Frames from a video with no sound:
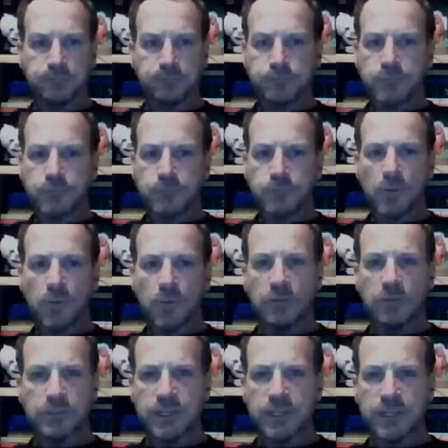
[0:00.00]
just take a
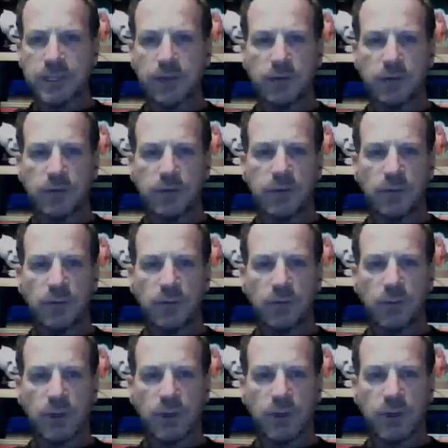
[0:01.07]
look at a couple of
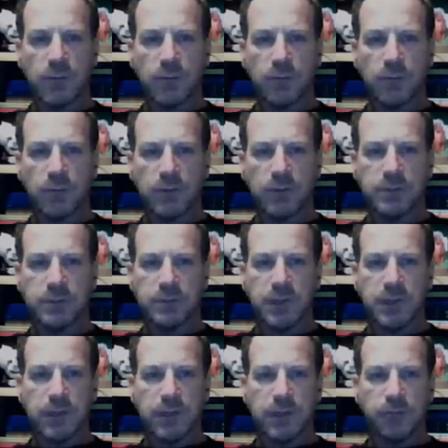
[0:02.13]
these. Greece
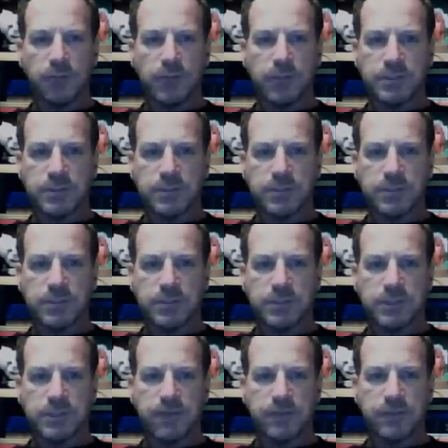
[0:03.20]
to miss deficit
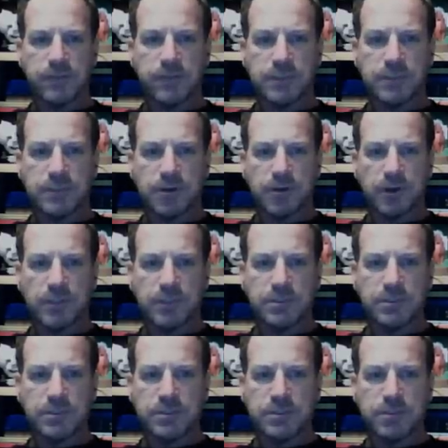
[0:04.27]
targets despite
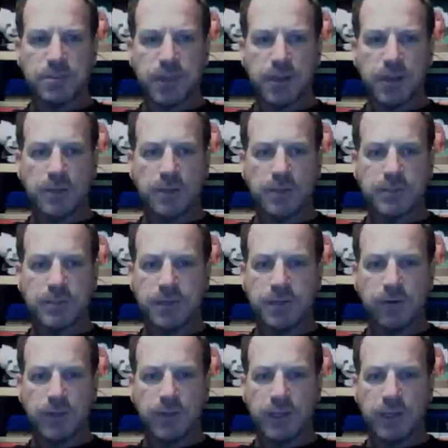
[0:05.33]
austerity.
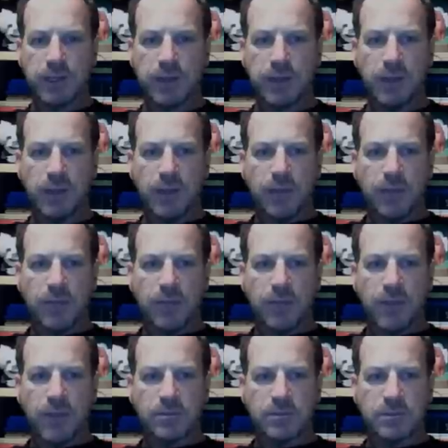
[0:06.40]
Thousands
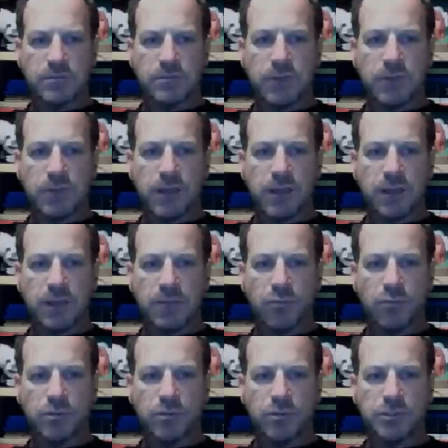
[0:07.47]
rally in Portugal
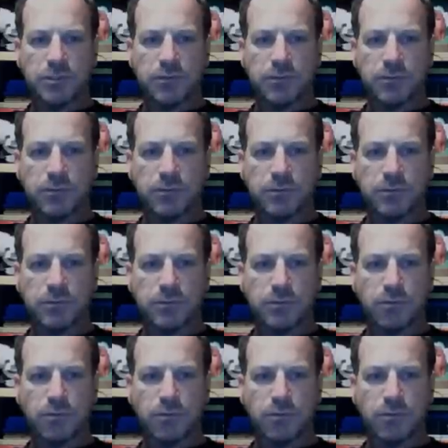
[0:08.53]
to protest
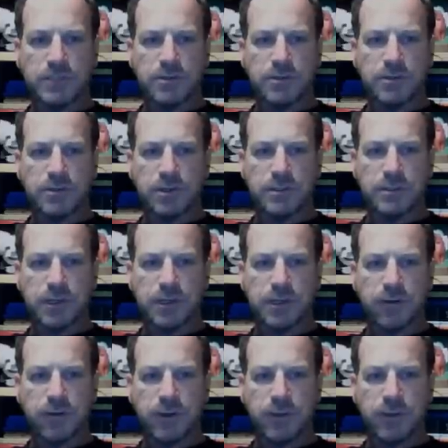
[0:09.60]
austerity plans.